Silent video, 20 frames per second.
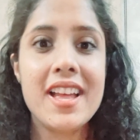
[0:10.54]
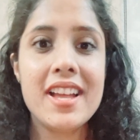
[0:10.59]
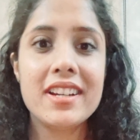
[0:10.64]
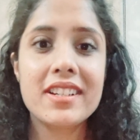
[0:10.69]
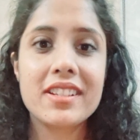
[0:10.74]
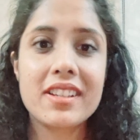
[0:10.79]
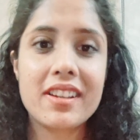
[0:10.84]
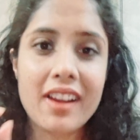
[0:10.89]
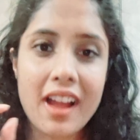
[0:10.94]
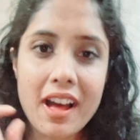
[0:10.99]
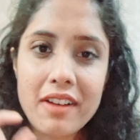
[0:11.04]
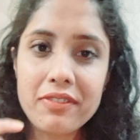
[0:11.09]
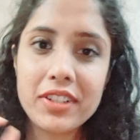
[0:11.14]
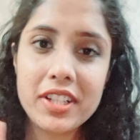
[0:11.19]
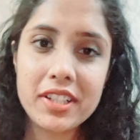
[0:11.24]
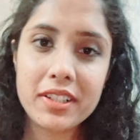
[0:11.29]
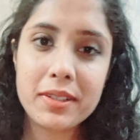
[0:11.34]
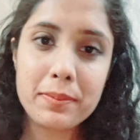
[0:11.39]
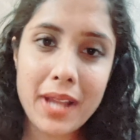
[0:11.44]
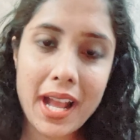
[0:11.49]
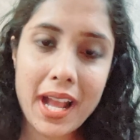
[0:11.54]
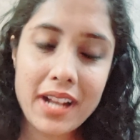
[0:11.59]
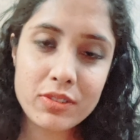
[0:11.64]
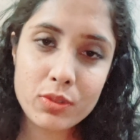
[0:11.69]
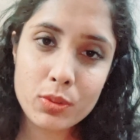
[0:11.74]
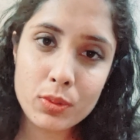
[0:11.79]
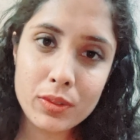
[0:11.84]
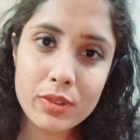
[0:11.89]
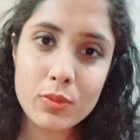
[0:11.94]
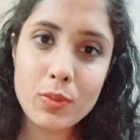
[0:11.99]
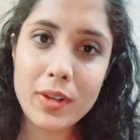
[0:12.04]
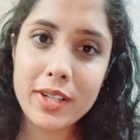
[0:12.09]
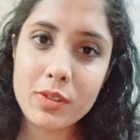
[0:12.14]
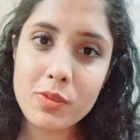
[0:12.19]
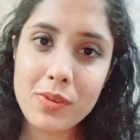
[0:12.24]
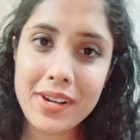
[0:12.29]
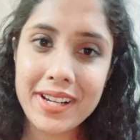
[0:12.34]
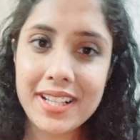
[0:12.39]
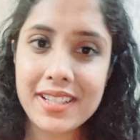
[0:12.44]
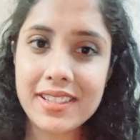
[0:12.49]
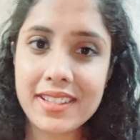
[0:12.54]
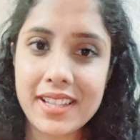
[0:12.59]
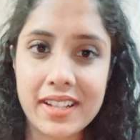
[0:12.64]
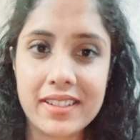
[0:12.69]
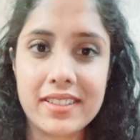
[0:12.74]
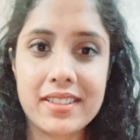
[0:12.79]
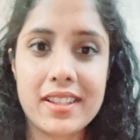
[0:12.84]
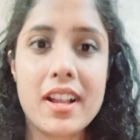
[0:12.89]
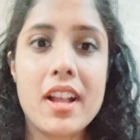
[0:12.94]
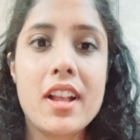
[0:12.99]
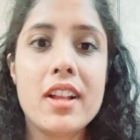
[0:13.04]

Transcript: draft income tax rules 2026.